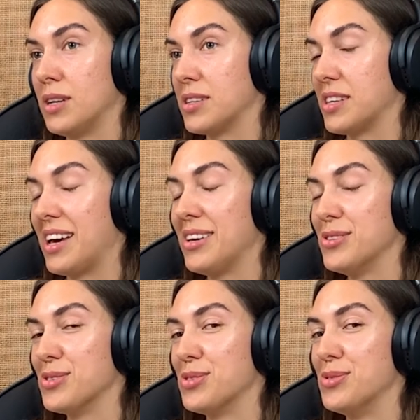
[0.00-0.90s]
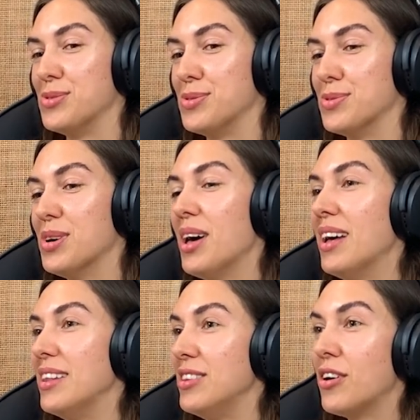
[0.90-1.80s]
because I used to
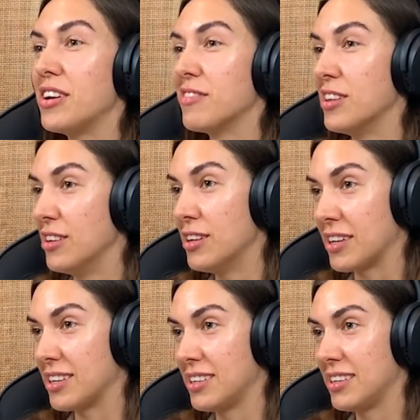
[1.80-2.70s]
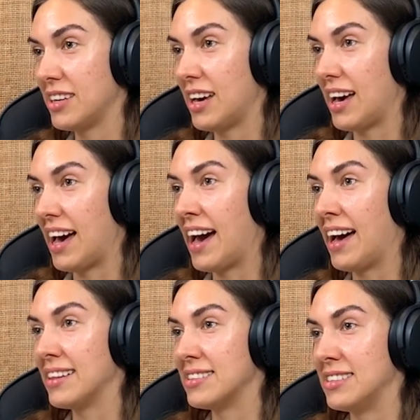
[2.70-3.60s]
not even look
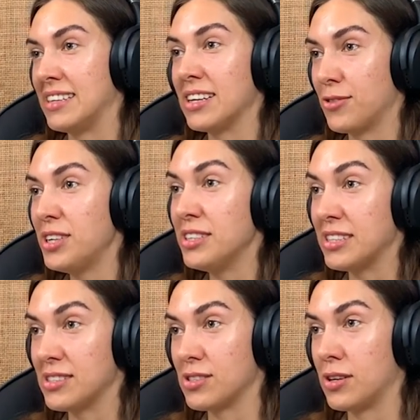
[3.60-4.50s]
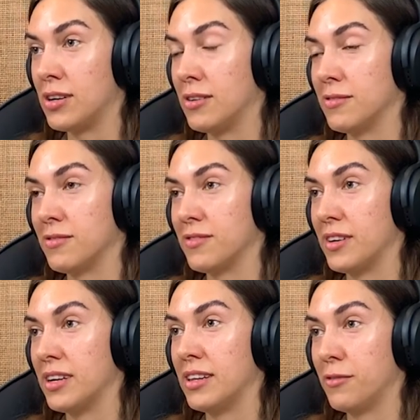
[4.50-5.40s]
at the ingredients of
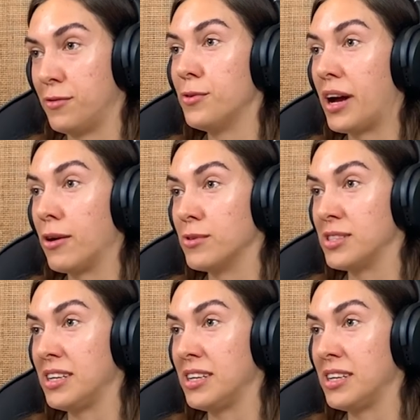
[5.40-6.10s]
uh, the food I was